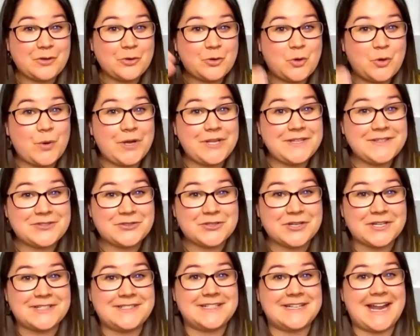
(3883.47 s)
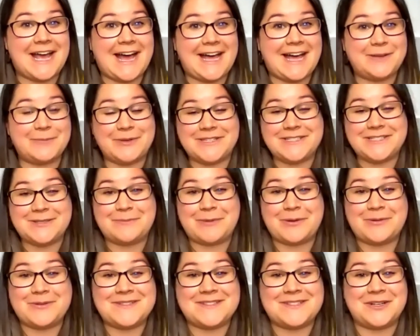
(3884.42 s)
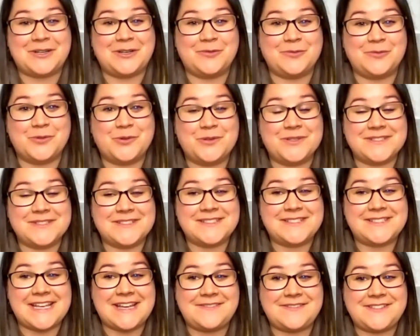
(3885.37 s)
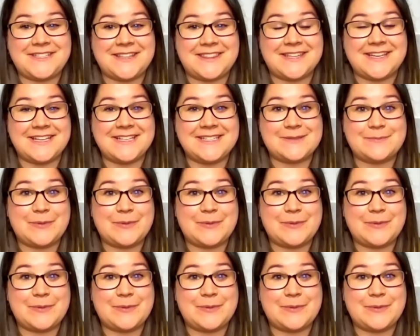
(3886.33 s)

quite strict and adamant about certain rules and safety things,